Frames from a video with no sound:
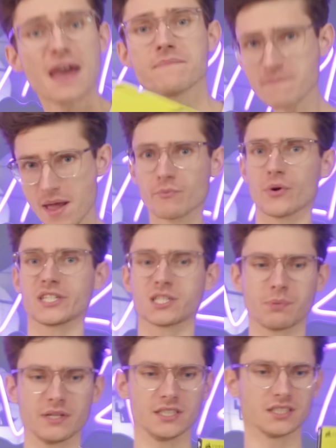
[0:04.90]
and memory
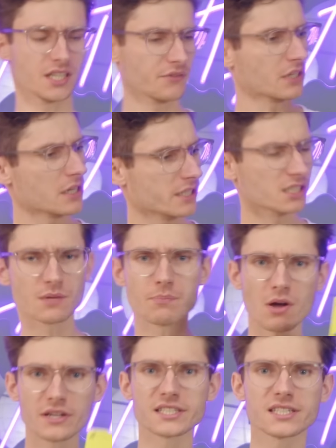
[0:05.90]
speed. If you're looking to
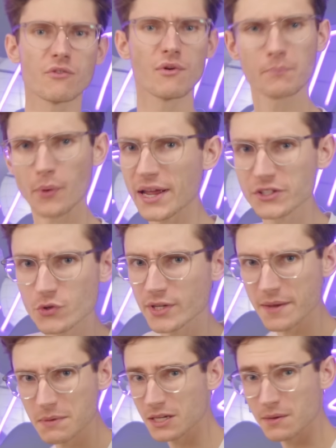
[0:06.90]
buy yourself a brand new gaming